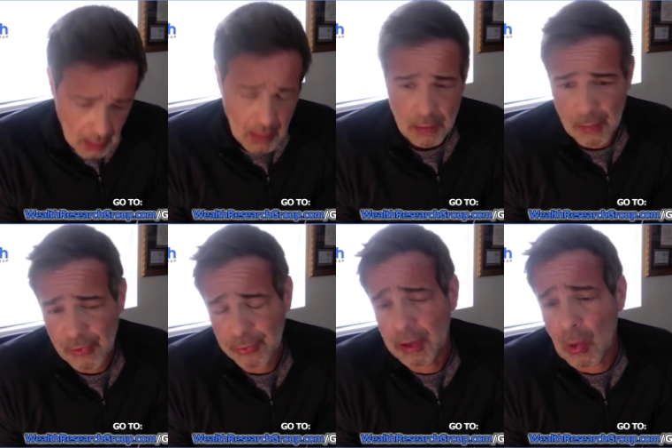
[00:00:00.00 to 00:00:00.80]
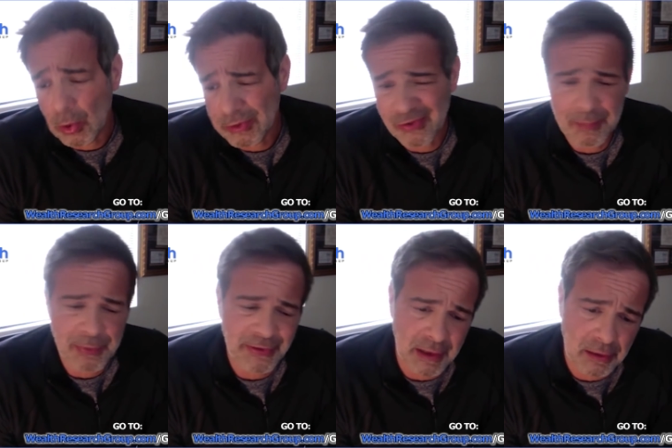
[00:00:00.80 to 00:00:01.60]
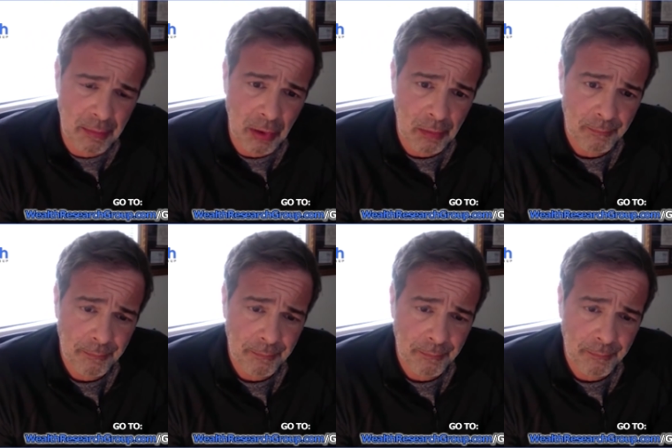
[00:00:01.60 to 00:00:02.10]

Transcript: Number three, gold is unpredictable.